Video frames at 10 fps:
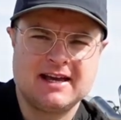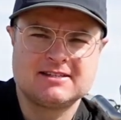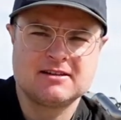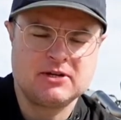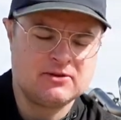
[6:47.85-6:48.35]

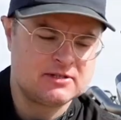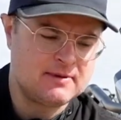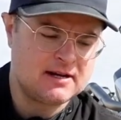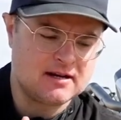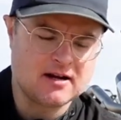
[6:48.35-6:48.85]
as somebody who
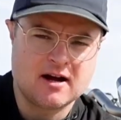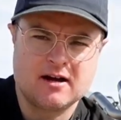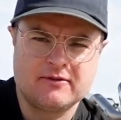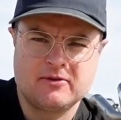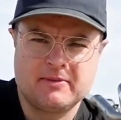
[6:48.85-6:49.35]
spent a
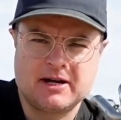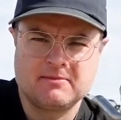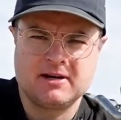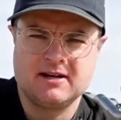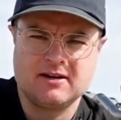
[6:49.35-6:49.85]
god-awful amount
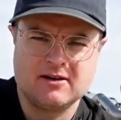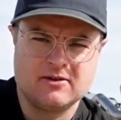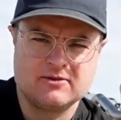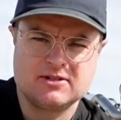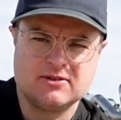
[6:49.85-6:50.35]
of money to
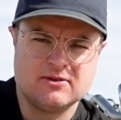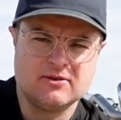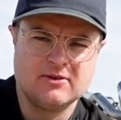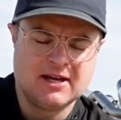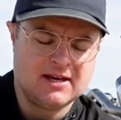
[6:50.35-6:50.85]
go to